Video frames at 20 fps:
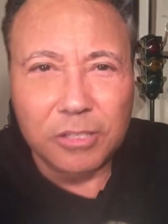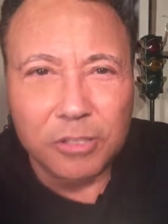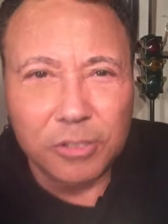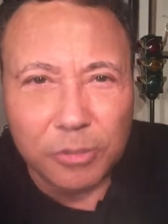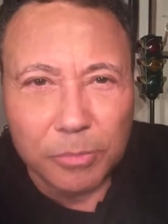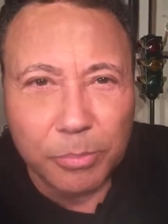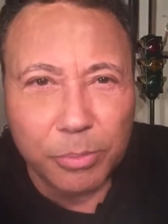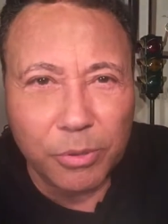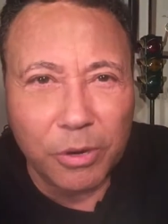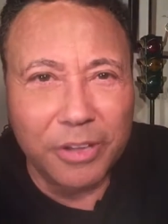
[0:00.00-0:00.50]

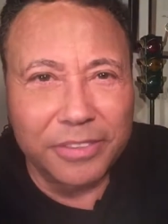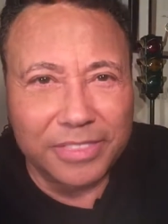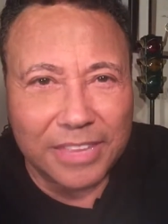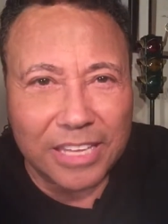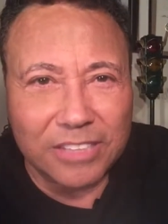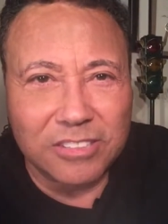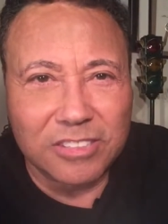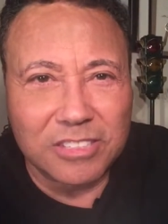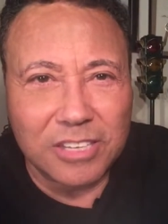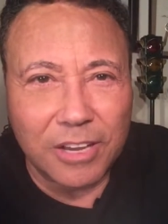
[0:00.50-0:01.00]
You brought
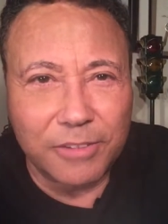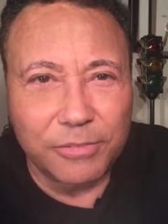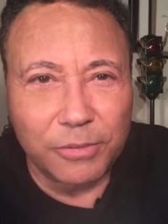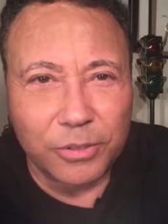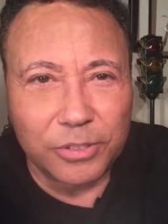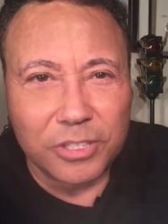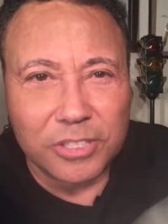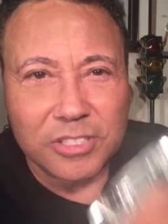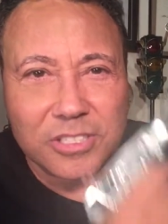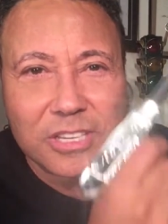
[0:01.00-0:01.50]
that stuff
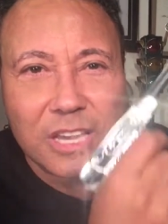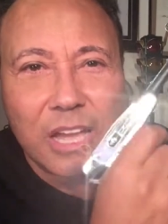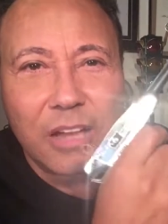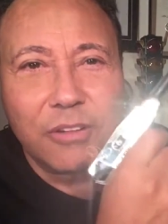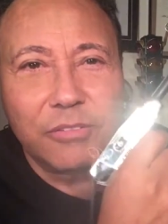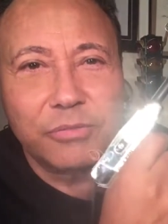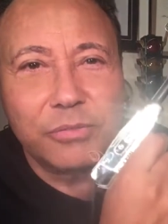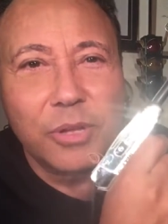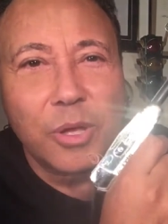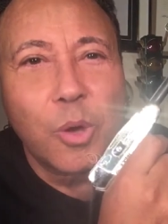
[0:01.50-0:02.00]
on
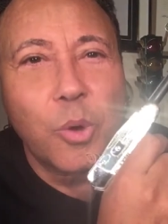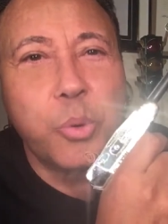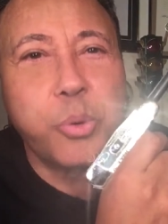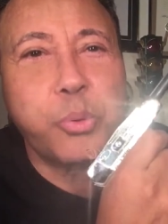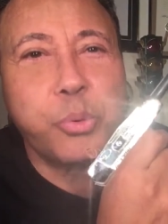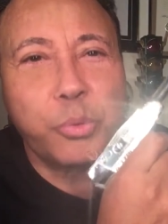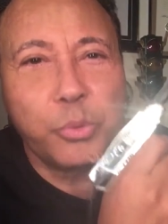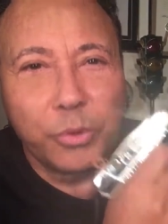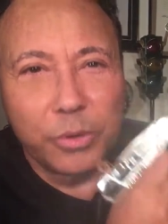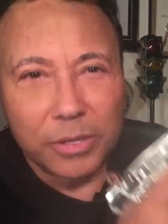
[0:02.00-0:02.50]
yourself.
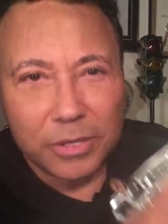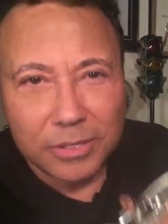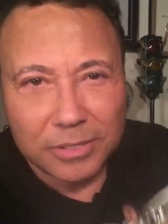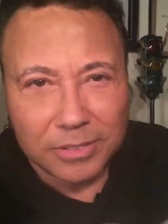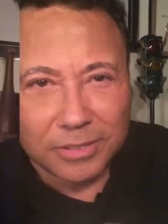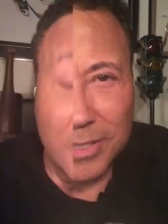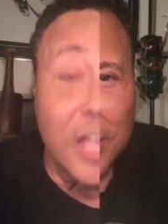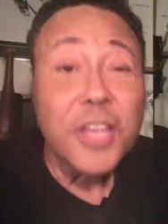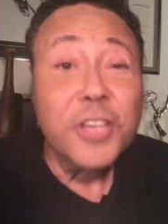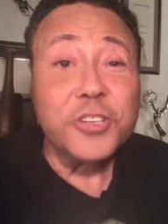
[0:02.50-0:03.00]

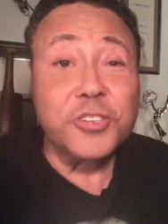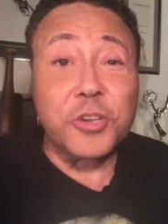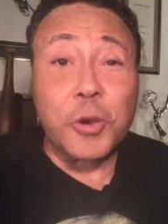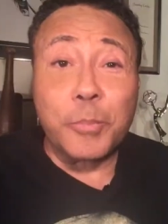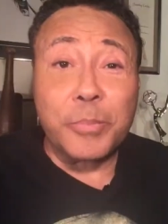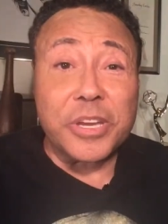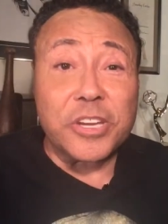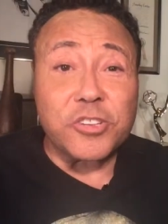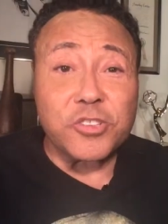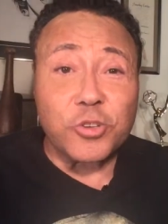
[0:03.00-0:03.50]
So
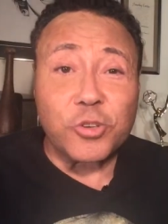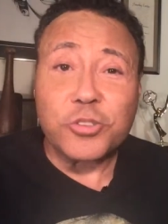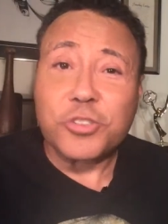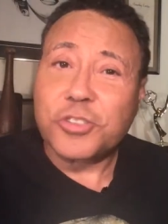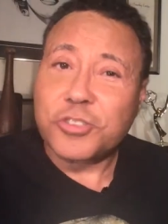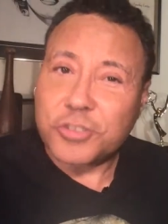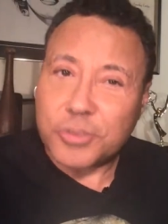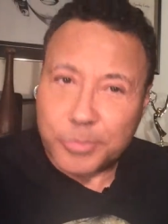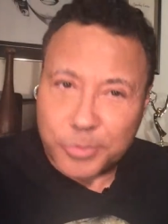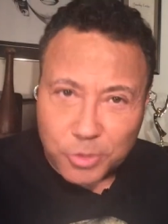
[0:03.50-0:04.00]
be sure
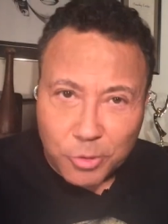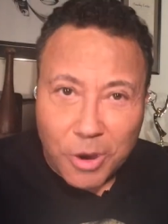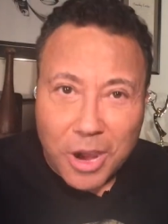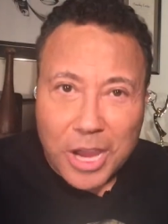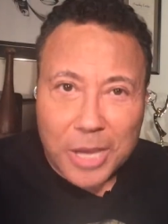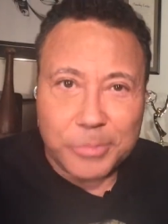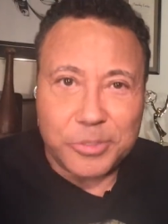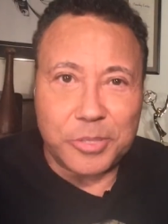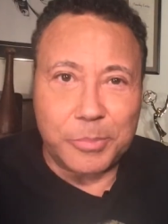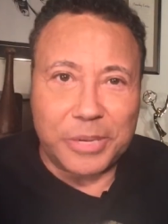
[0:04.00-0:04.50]
to
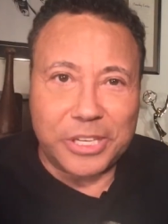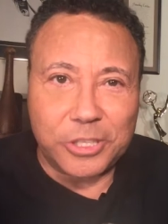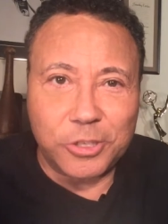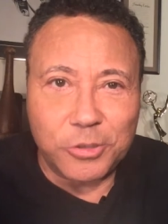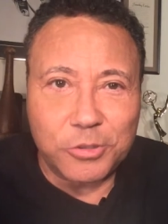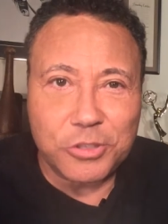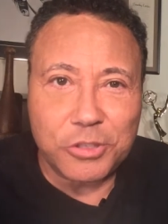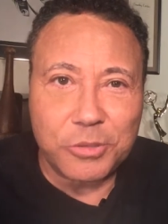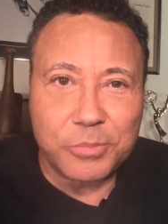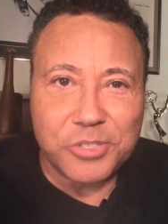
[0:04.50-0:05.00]
subscribe to my
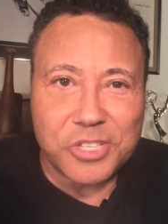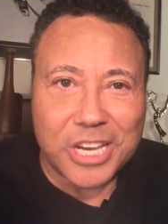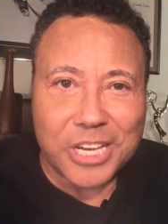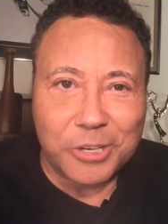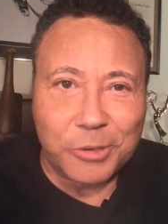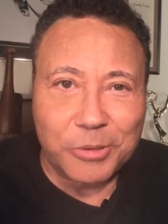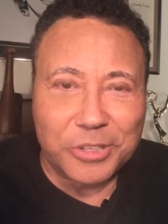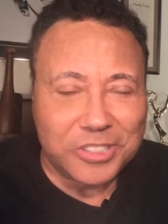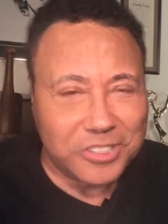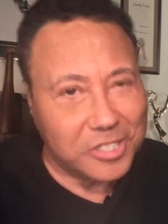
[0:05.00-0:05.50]
YouTube
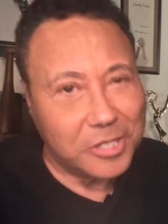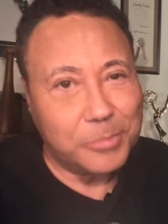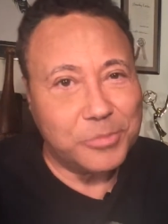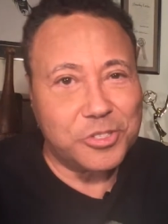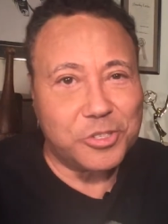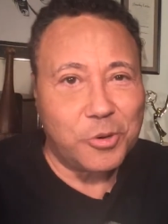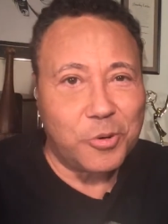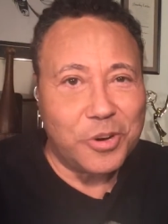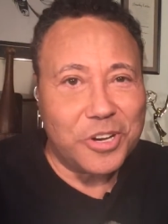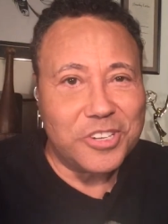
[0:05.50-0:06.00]
channel at
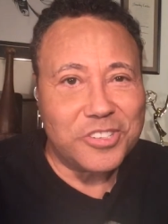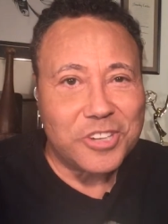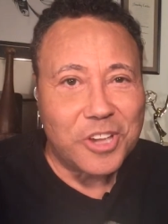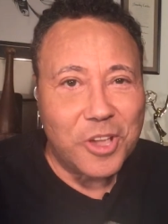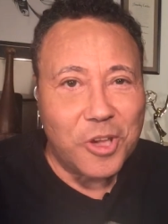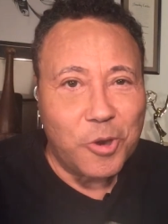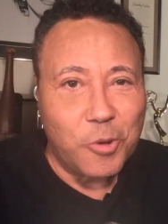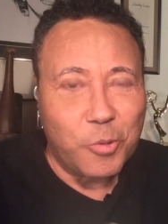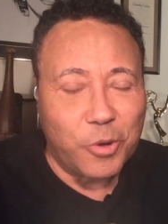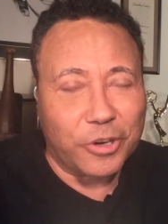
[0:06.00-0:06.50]
Timz Toyz,
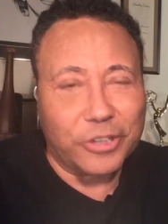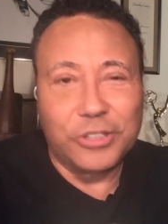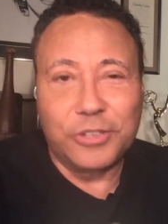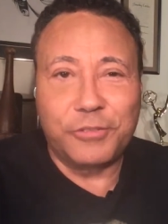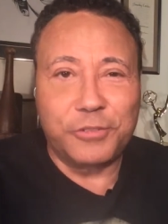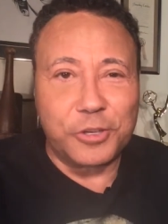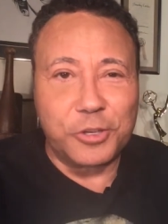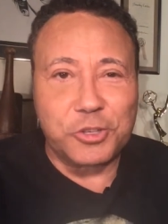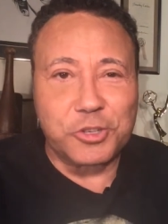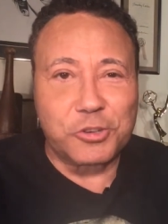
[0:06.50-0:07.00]
where in the
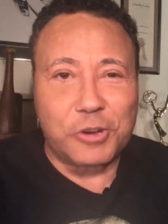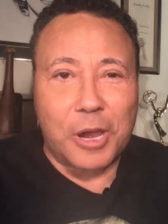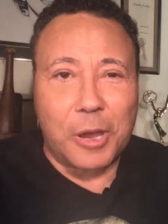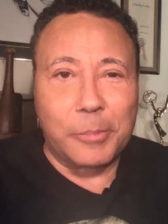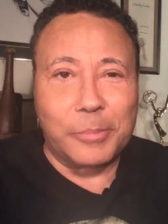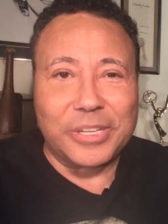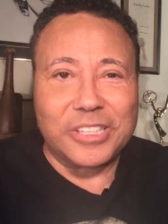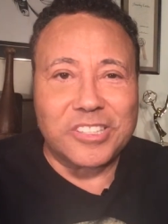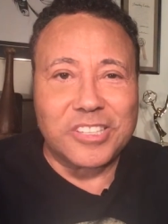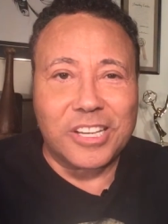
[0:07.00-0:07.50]
future
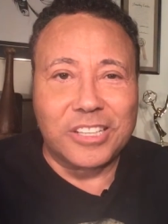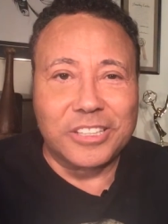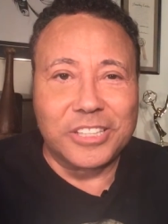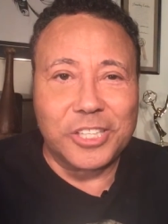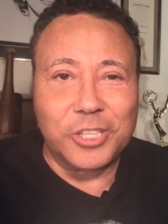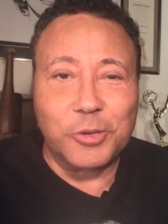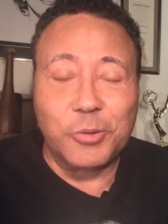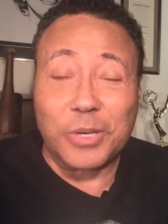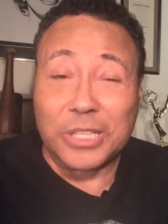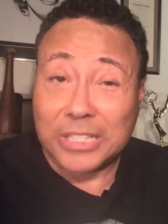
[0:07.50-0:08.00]
I'll be
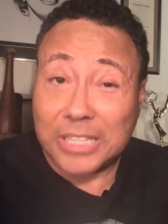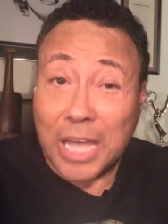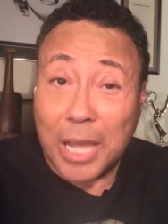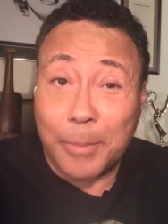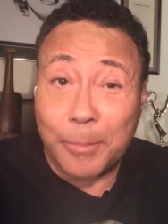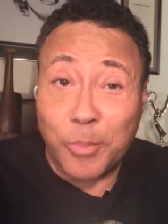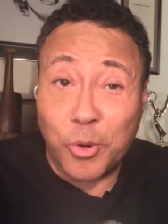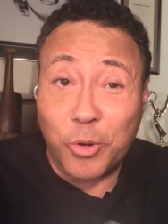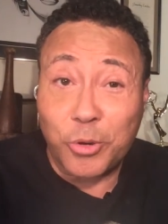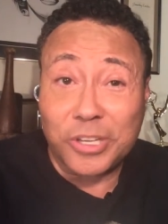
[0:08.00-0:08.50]
telling you a
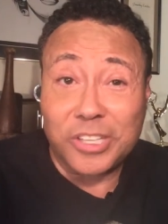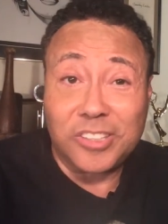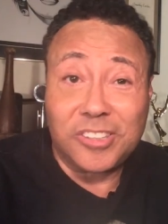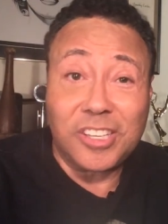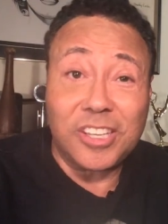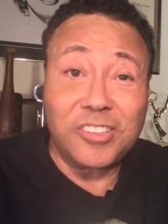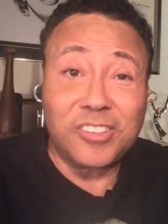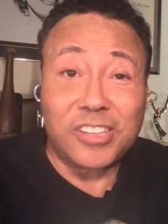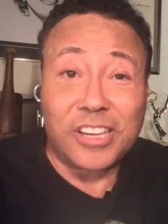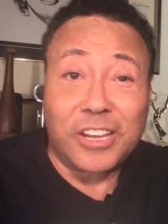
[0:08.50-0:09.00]
lot more in
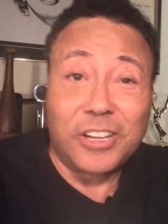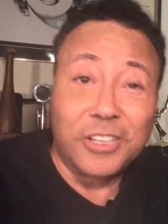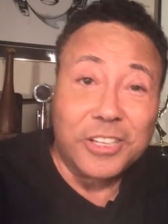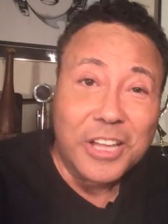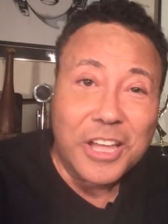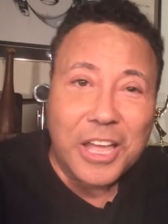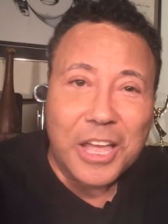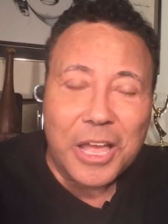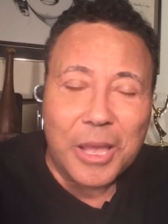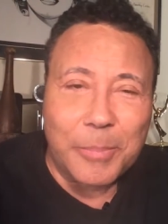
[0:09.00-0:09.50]
detail
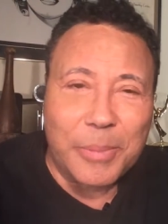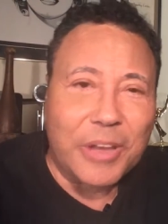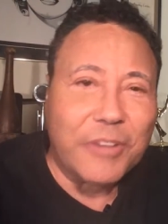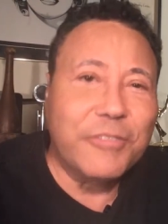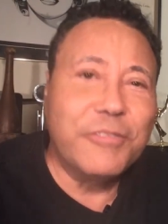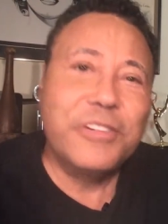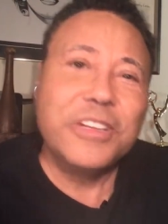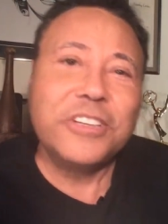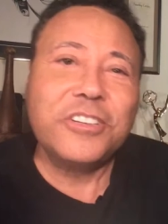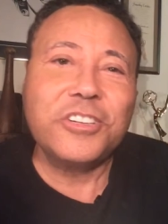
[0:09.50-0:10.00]

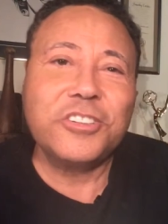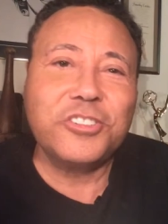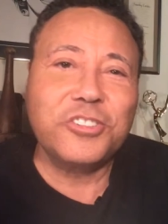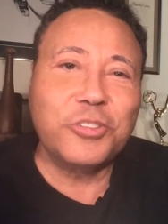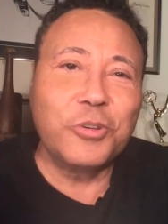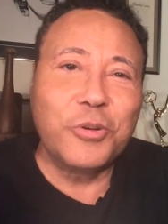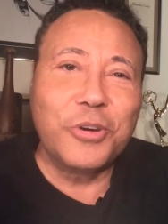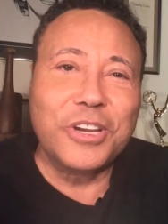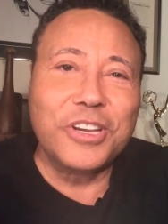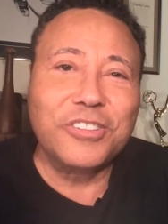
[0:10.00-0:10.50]
about vintage
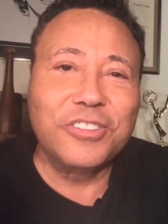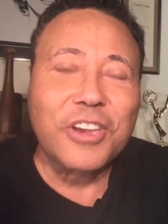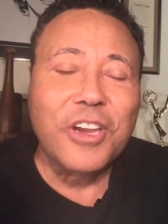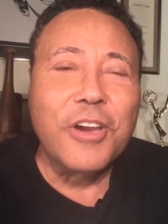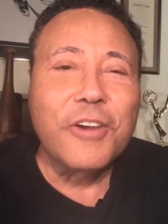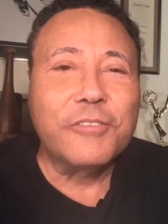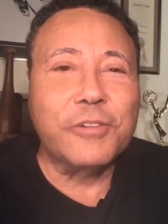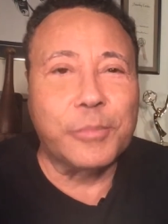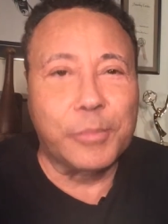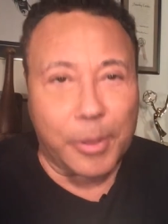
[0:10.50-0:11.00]
toys
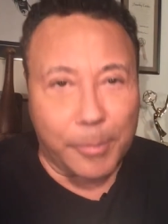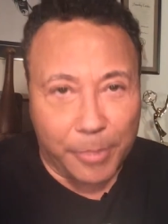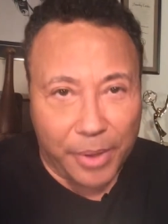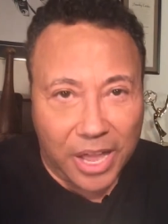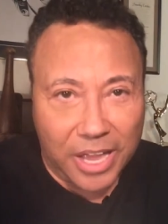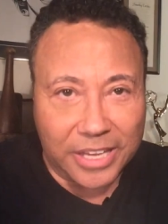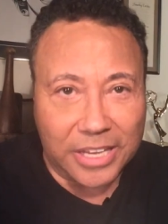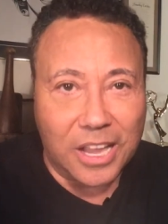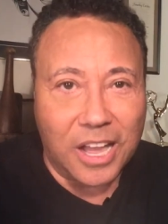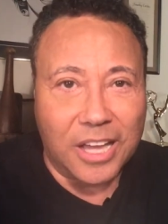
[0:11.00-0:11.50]
from a
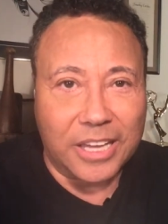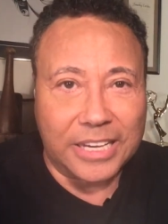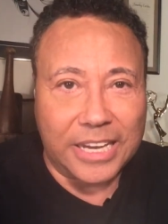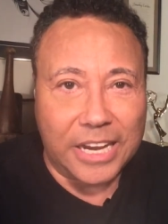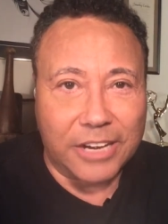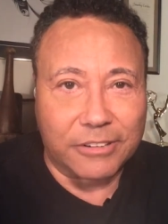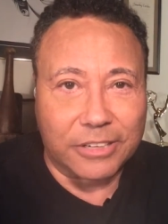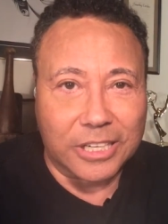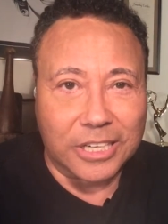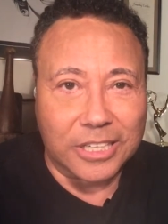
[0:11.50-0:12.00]
bygone
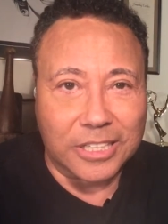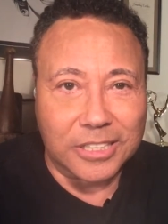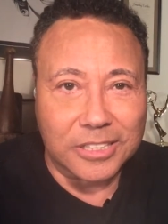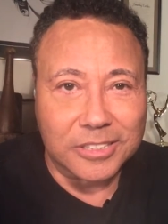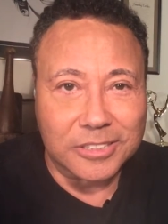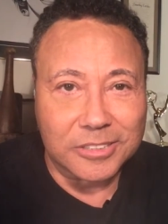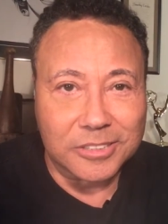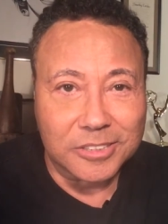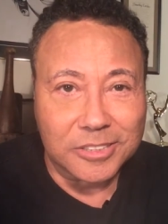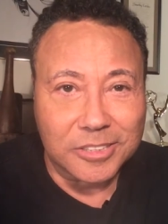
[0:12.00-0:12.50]
era.
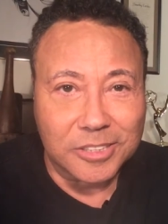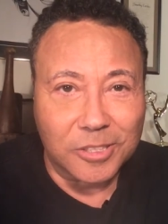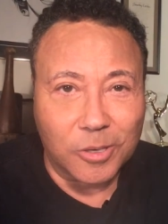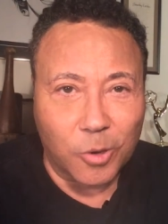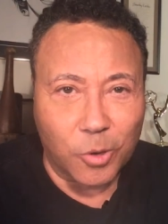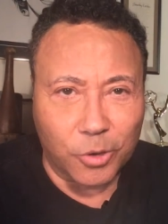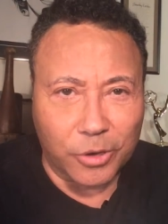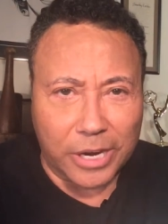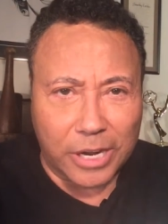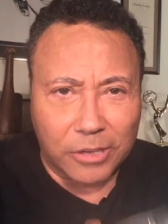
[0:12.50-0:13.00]

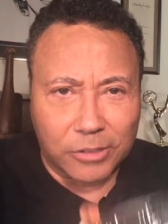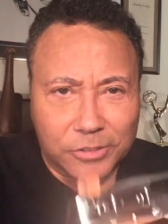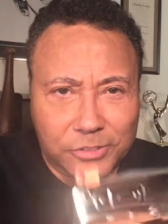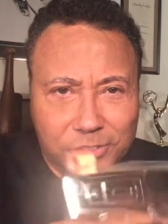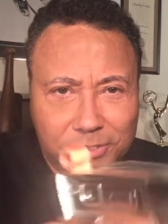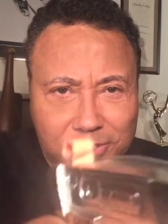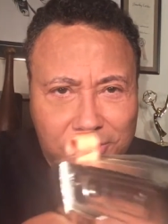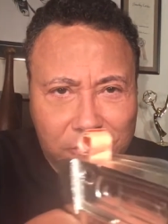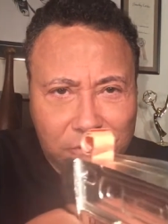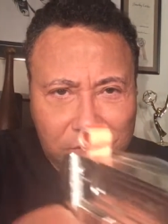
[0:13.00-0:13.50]
Or
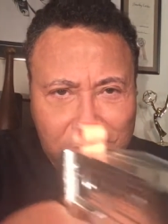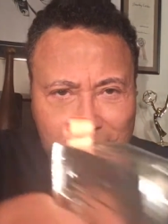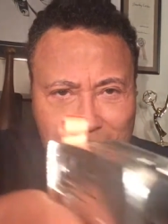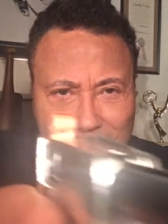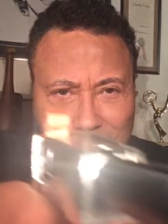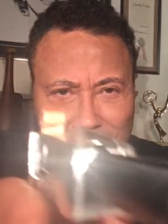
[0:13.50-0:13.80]
else.